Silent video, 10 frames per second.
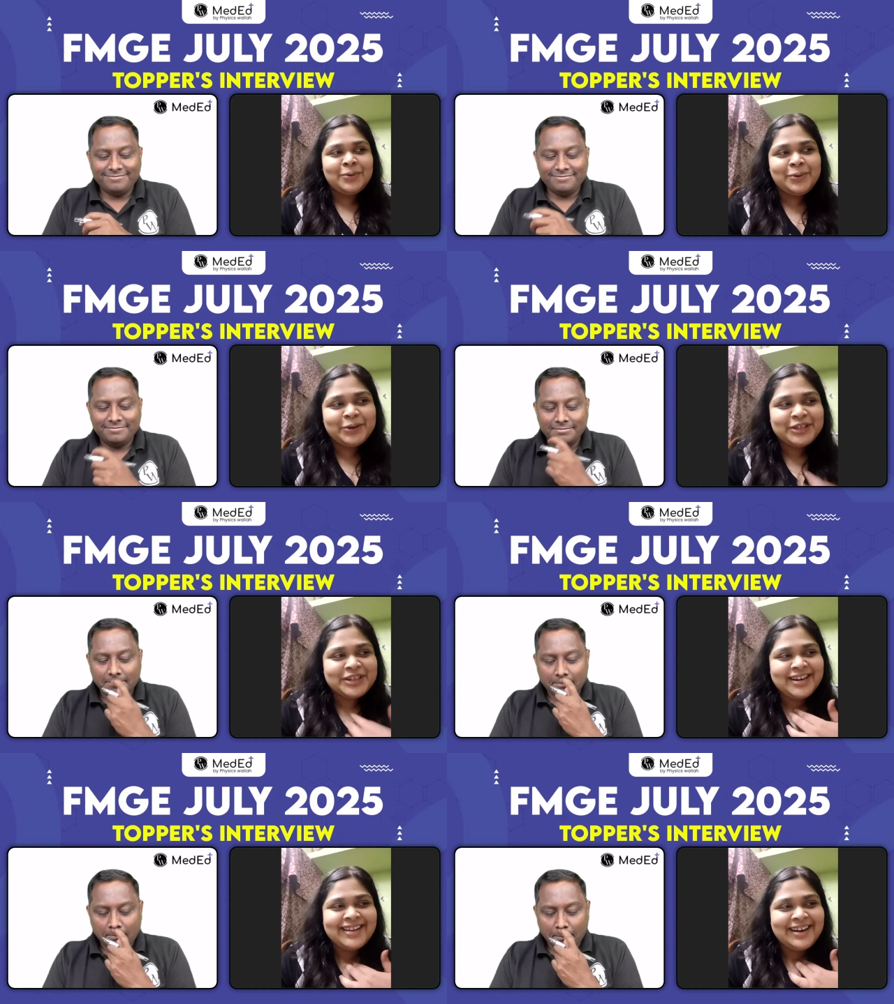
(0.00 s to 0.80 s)

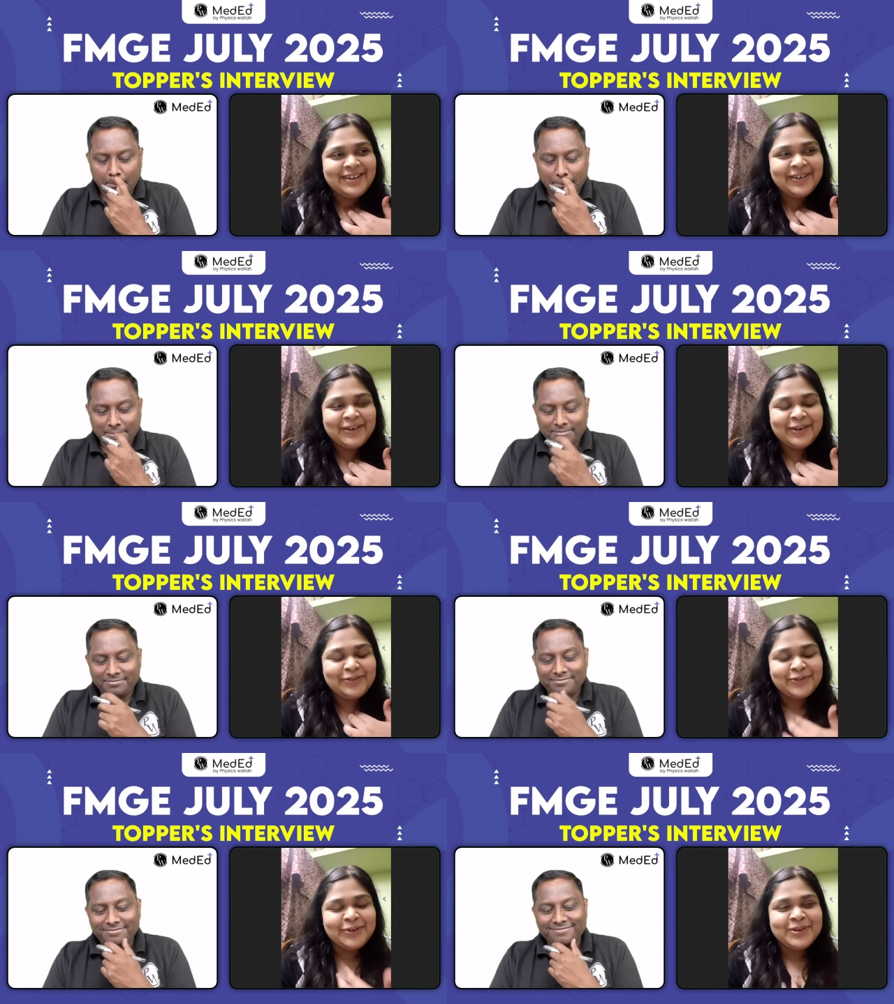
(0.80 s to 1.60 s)
Speaker 1: question in that doubt,
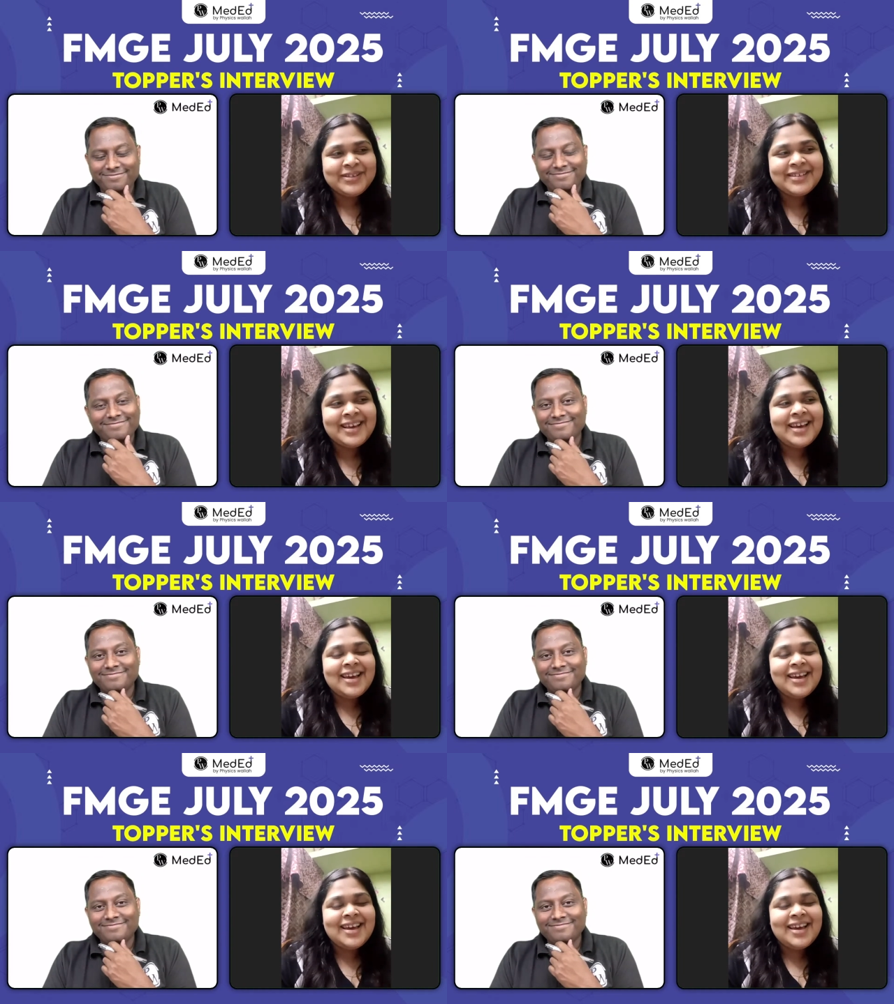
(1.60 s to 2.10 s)
of course.